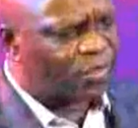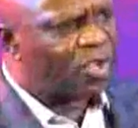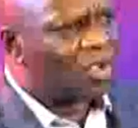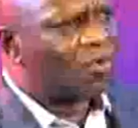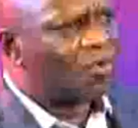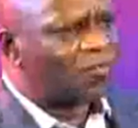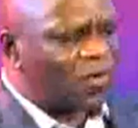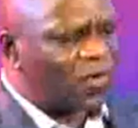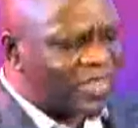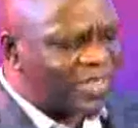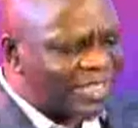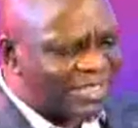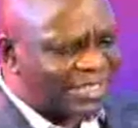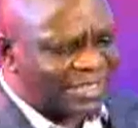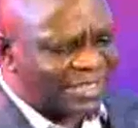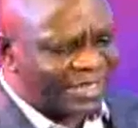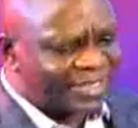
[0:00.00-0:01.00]
for
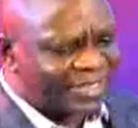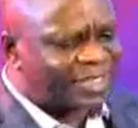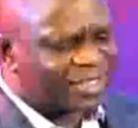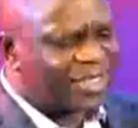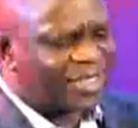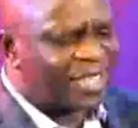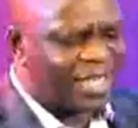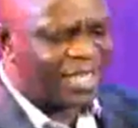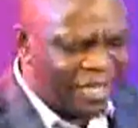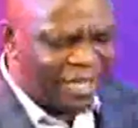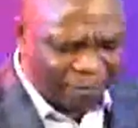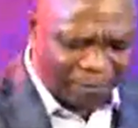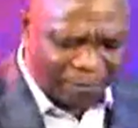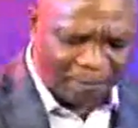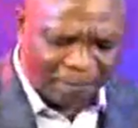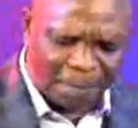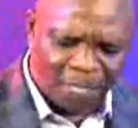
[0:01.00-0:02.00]
it is
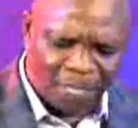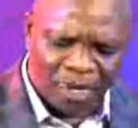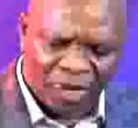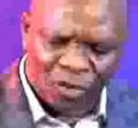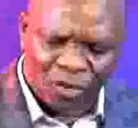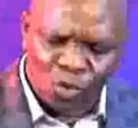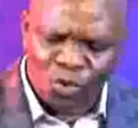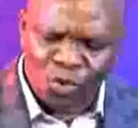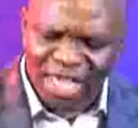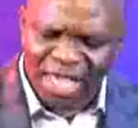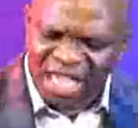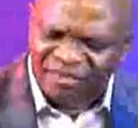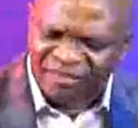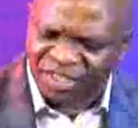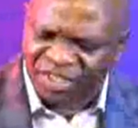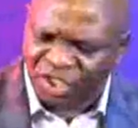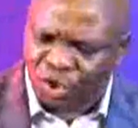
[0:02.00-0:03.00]
Him who
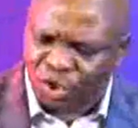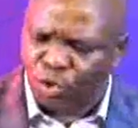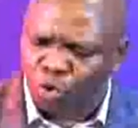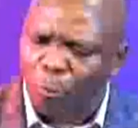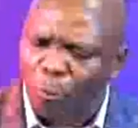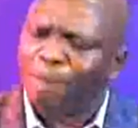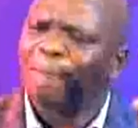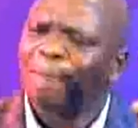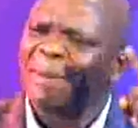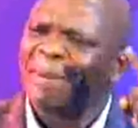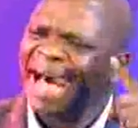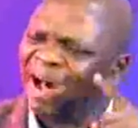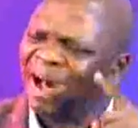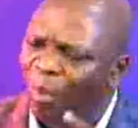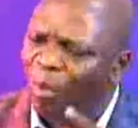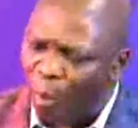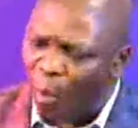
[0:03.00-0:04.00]
gives you
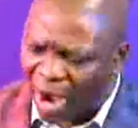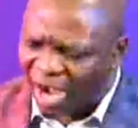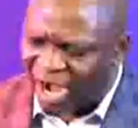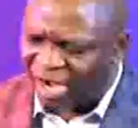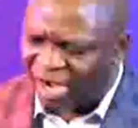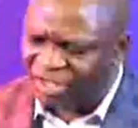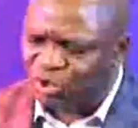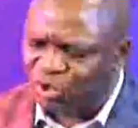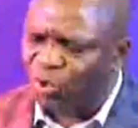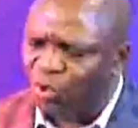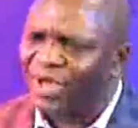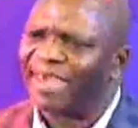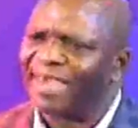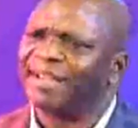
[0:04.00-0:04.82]
power to get